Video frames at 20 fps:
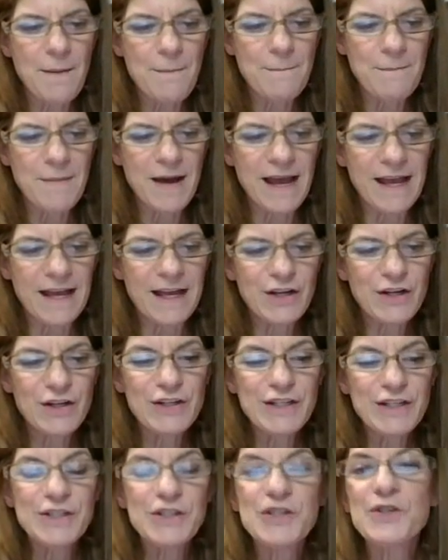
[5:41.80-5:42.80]
My
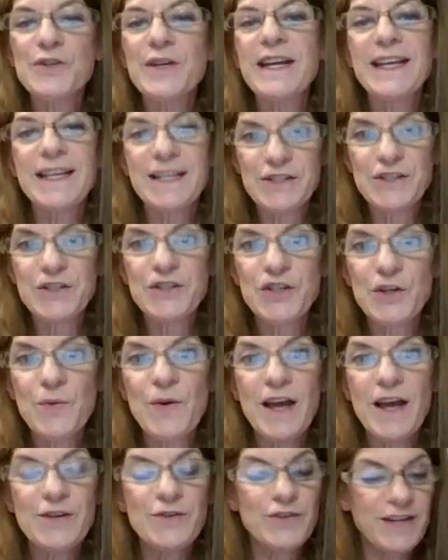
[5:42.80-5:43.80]
current streak is
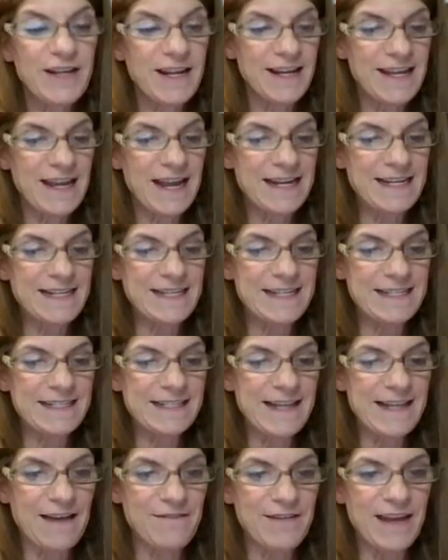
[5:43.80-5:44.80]

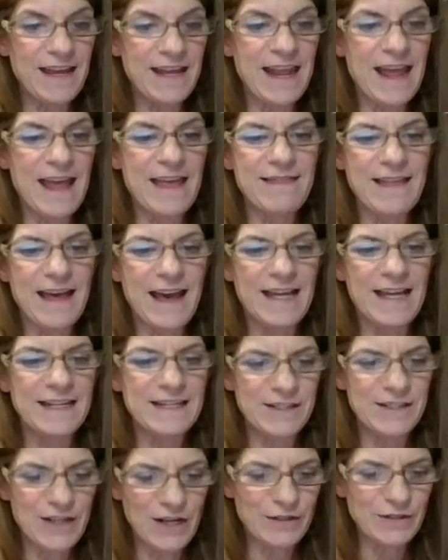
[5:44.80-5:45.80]
297, and that
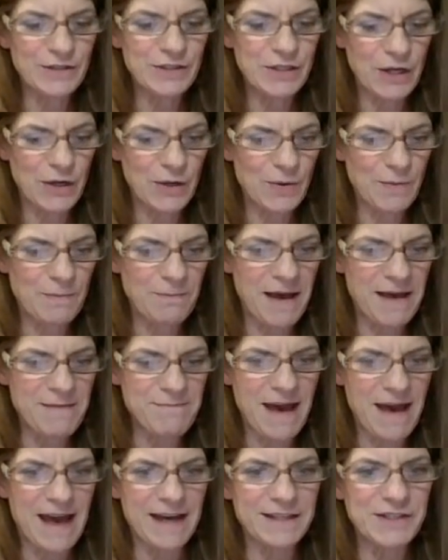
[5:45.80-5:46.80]
is also my
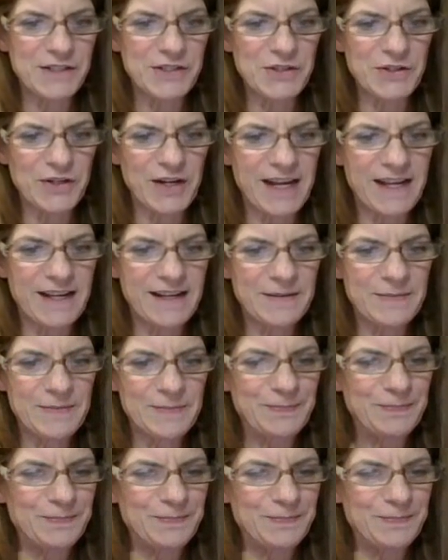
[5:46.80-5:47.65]
max streak.